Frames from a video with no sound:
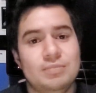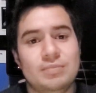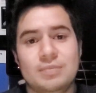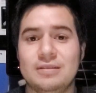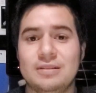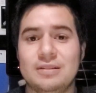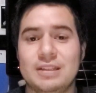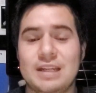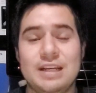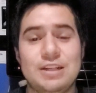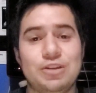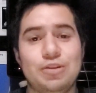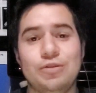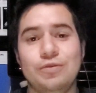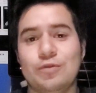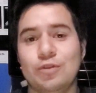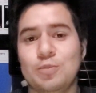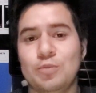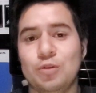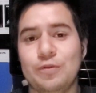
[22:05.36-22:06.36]
stay
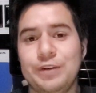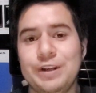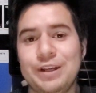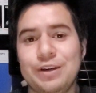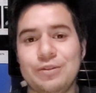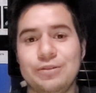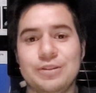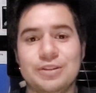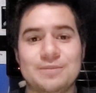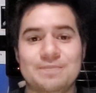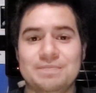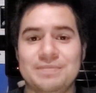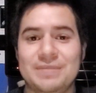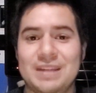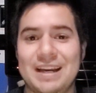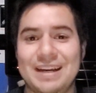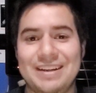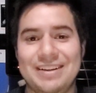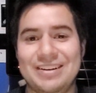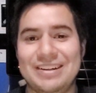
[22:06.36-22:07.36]
tuned for more videos.
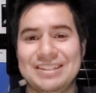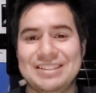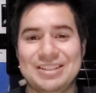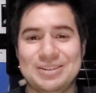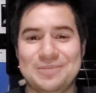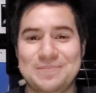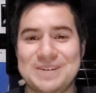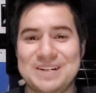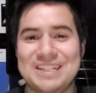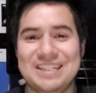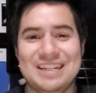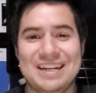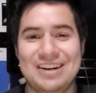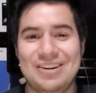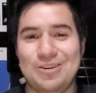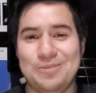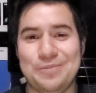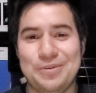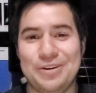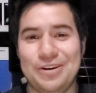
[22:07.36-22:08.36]
Thank y'all so much, and I
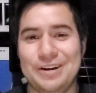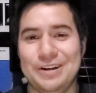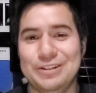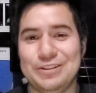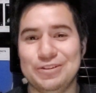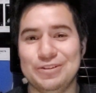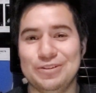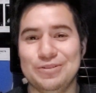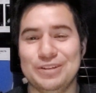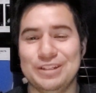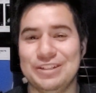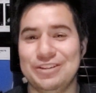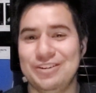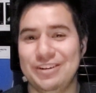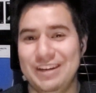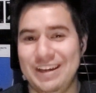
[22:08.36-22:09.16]
hope y'all enjoy the rest of your